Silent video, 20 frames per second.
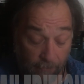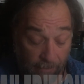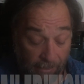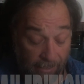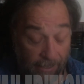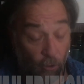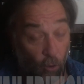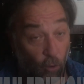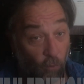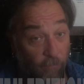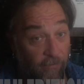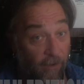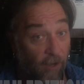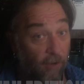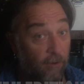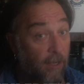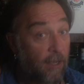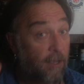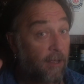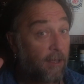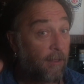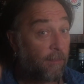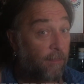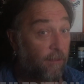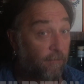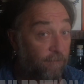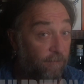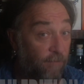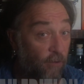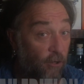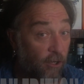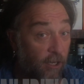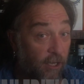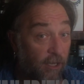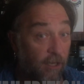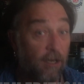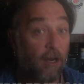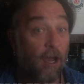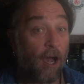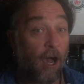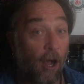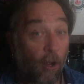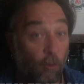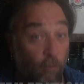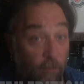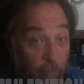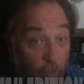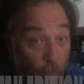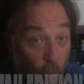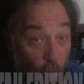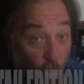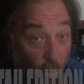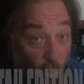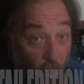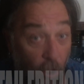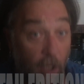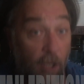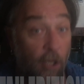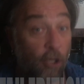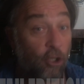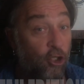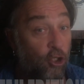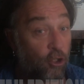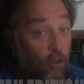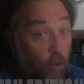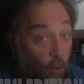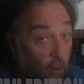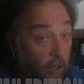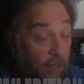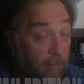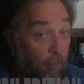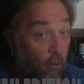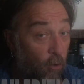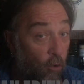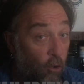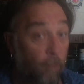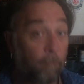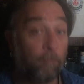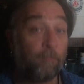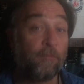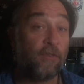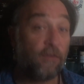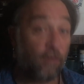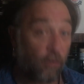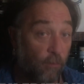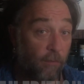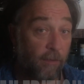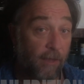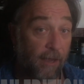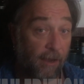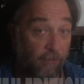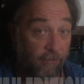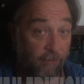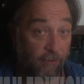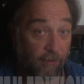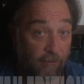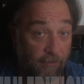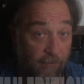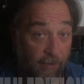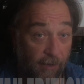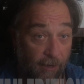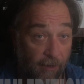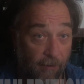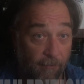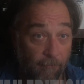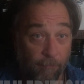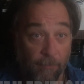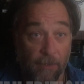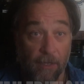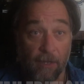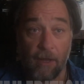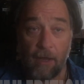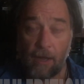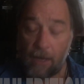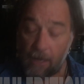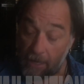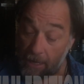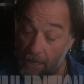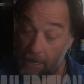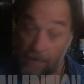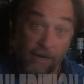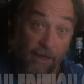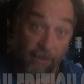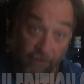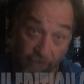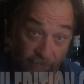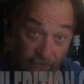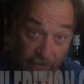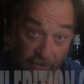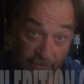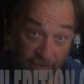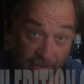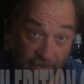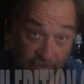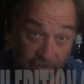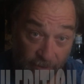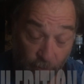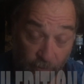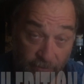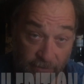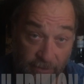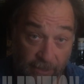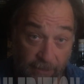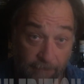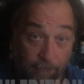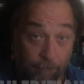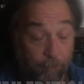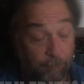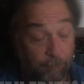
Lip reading: And also the Firkin Aultmore Tawny Port 2010. Another fantastic whiskey.